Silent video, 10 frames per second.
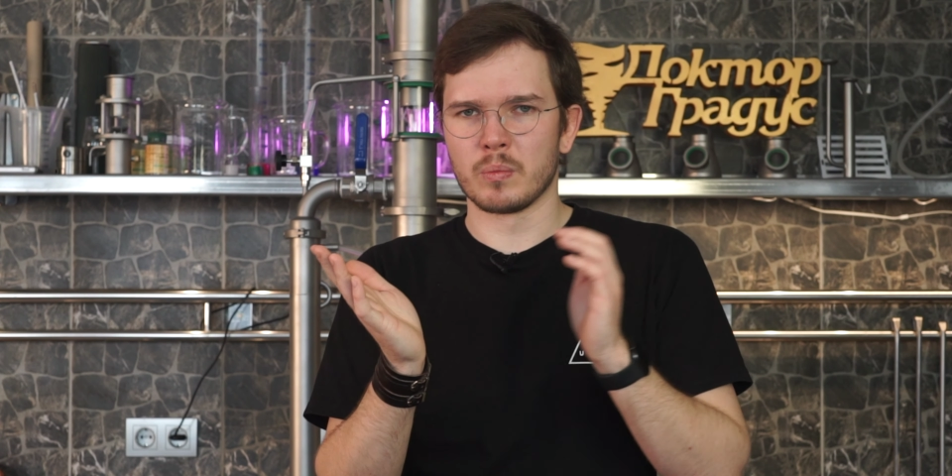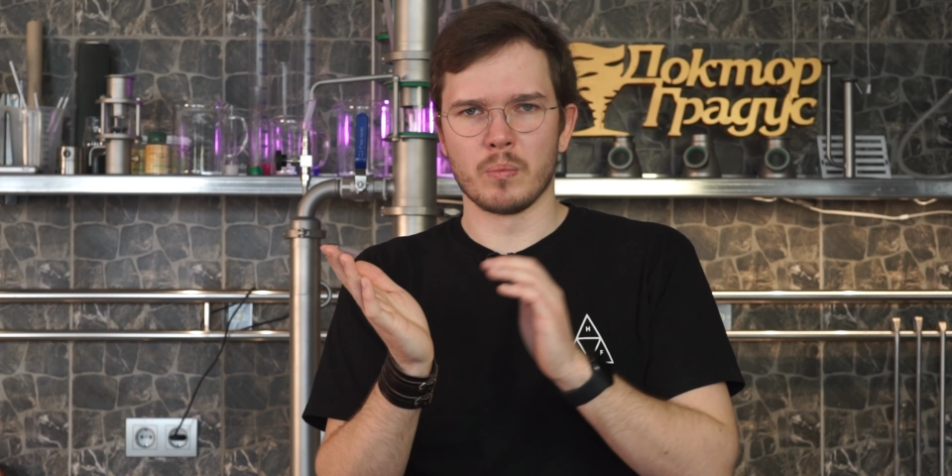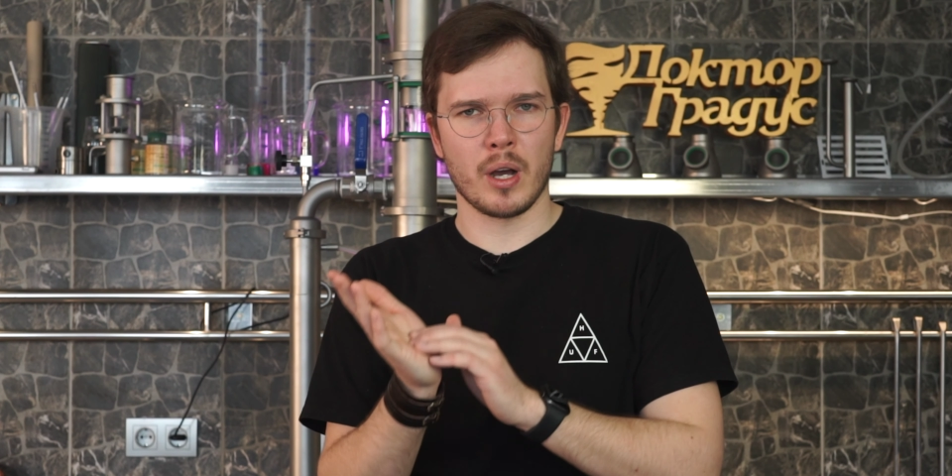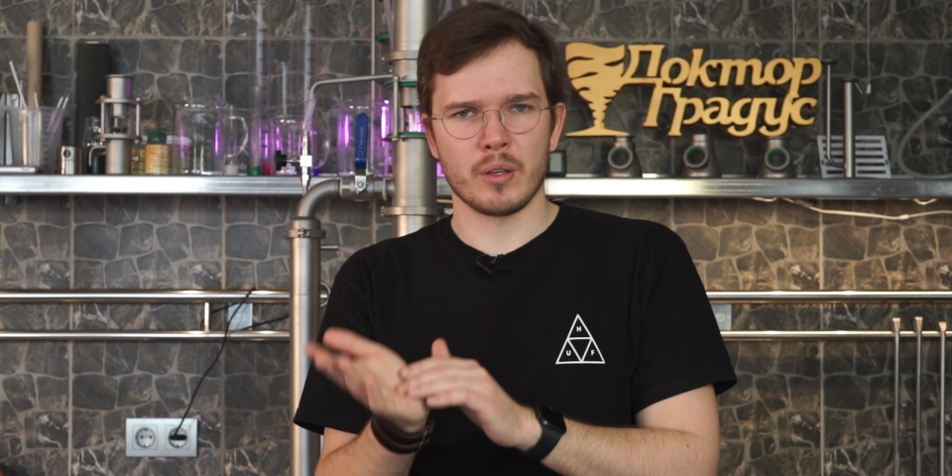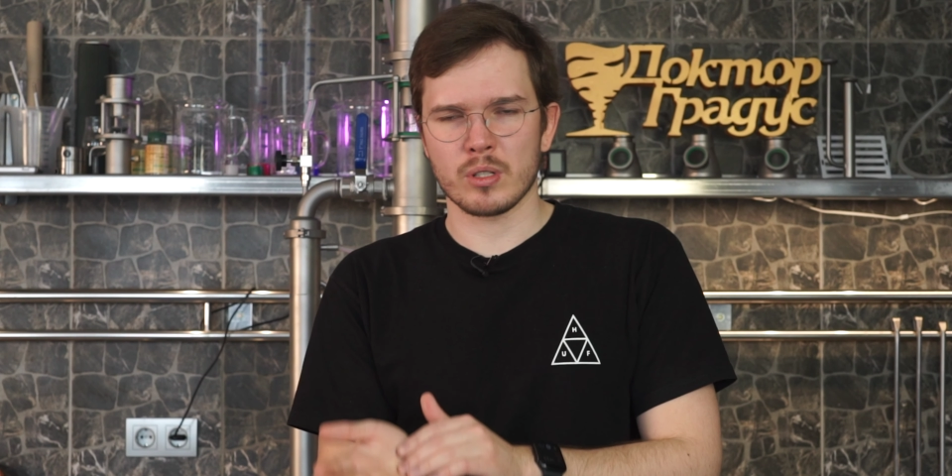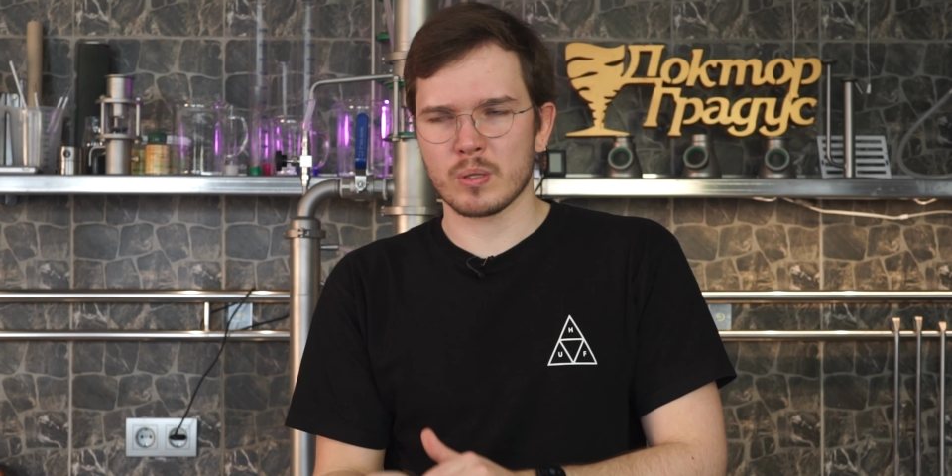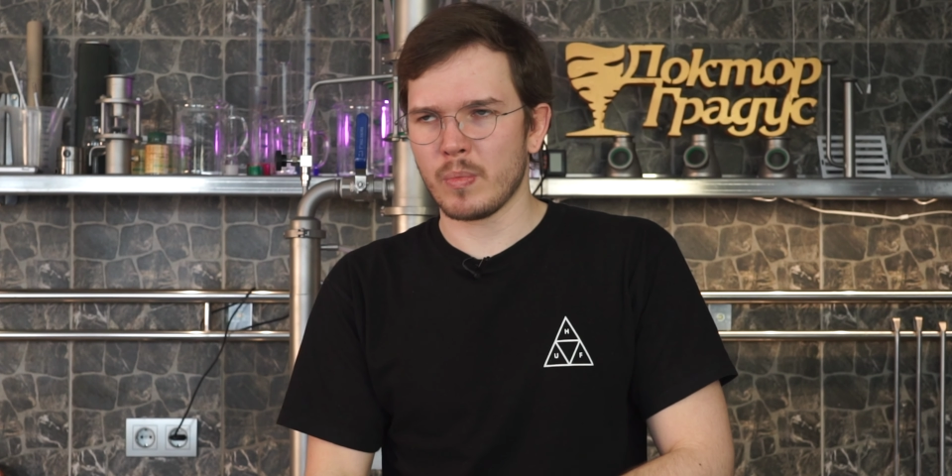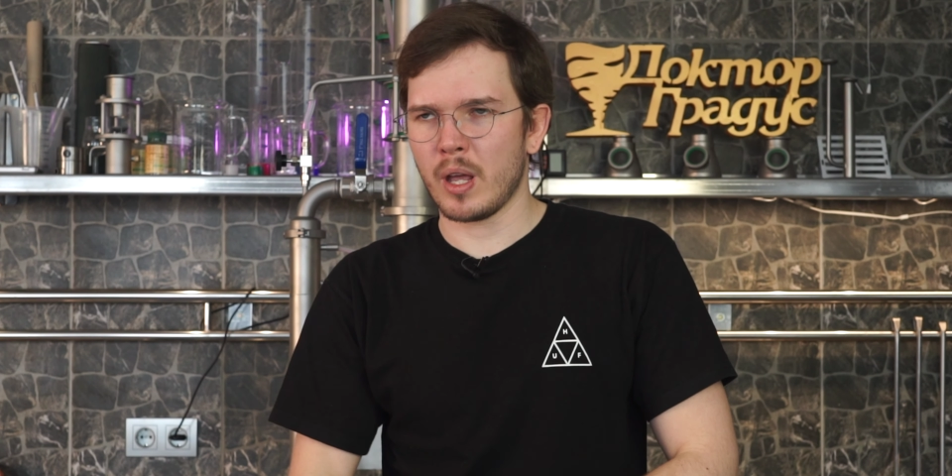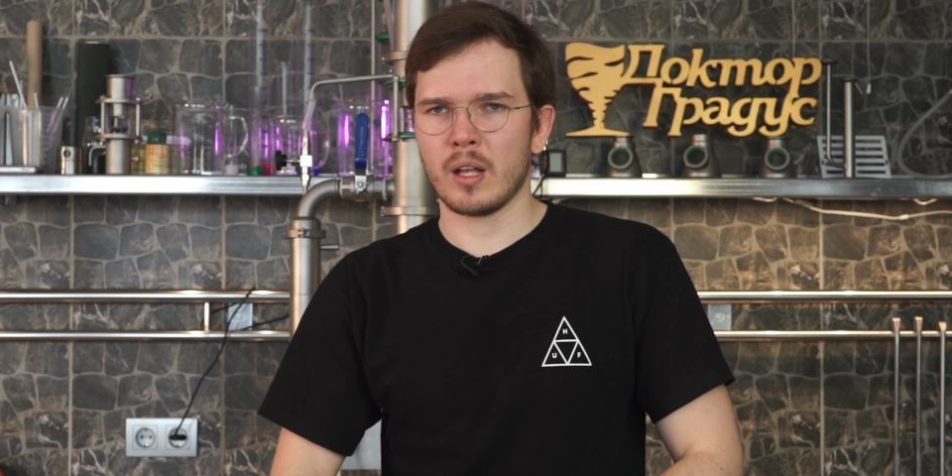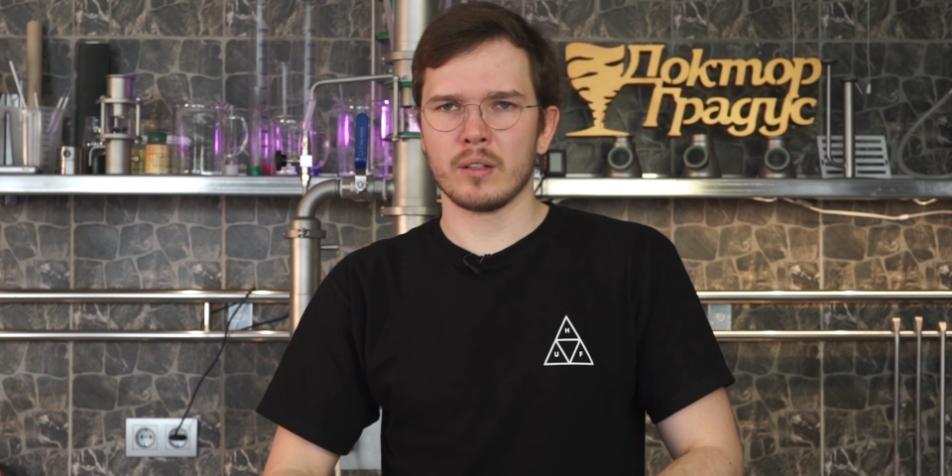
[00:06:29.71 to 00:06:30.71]
by your
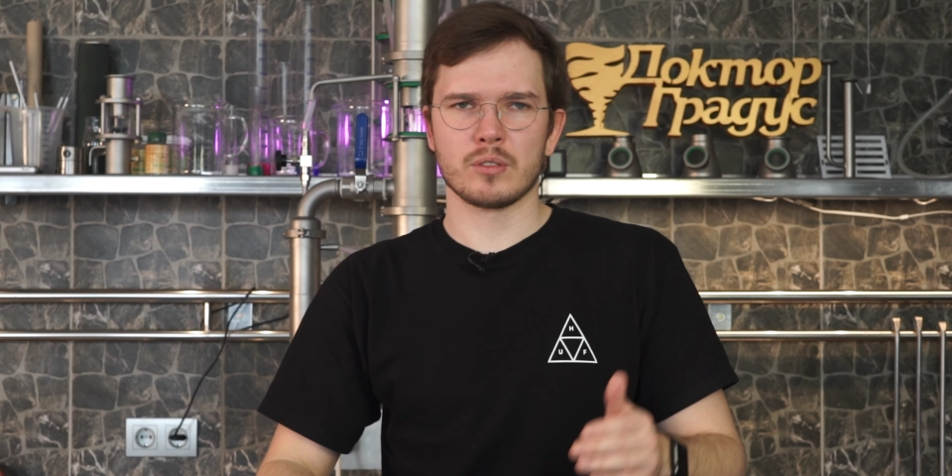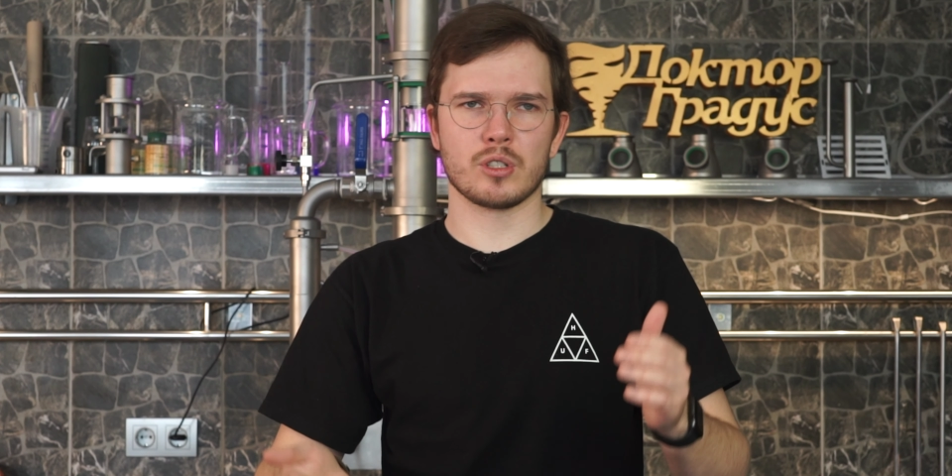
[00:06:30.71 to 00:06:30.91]
smell,